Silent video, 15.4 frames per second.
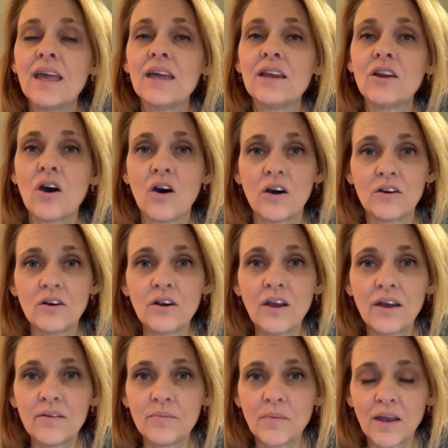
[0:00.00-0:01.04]
in
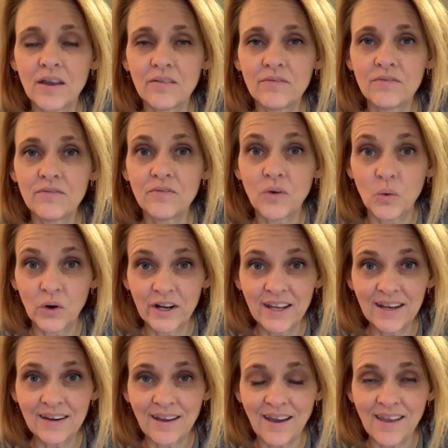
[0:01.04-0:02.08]
honor of my
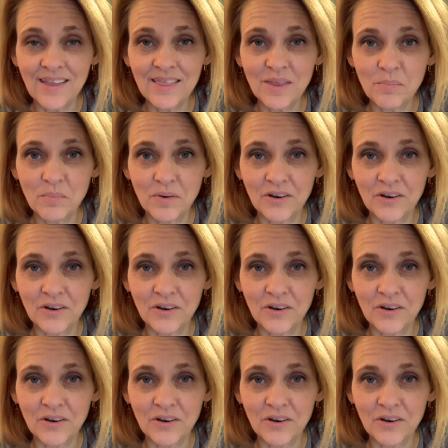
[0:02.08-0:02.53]
49th